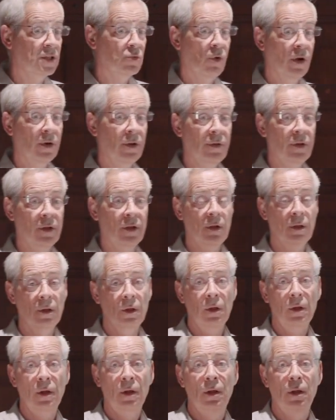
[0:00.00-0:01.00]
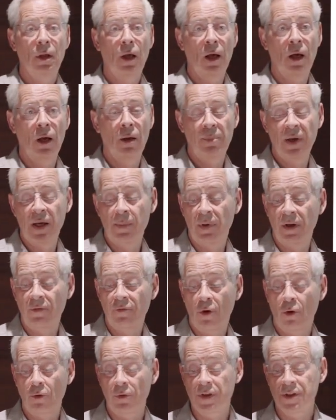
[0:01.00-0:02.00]
is one of the people
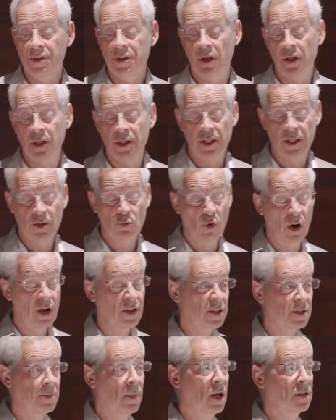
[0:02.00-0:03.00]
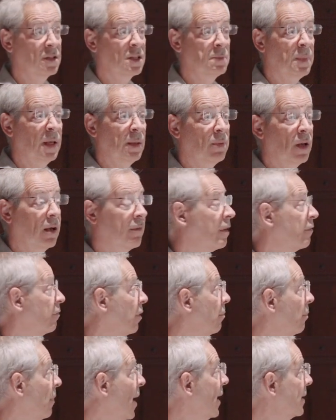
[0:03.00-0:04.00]
involved in this study. She's one of the smartest people I've
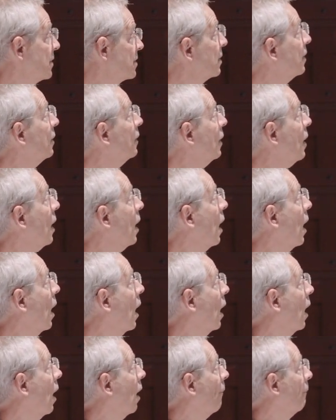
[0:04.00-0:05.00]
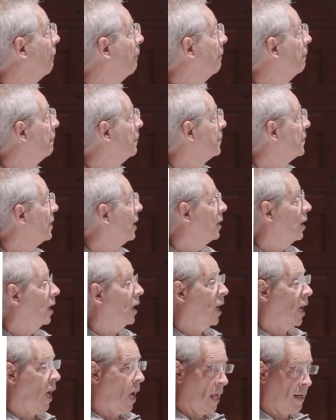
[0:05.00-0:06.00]
ever met.
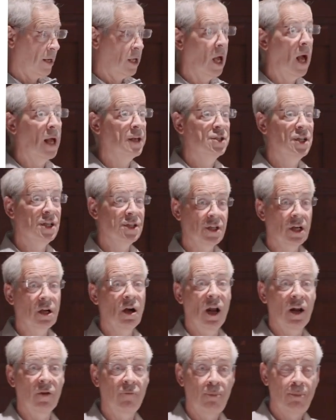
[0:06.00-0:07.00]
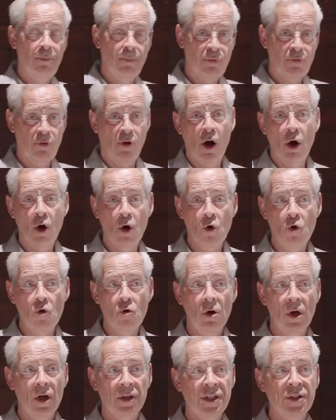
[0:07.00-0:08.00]
And she's a kind of
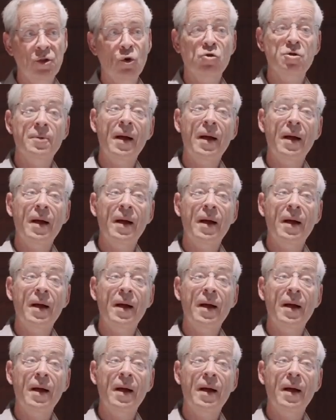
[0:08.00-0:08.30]
pro. She talks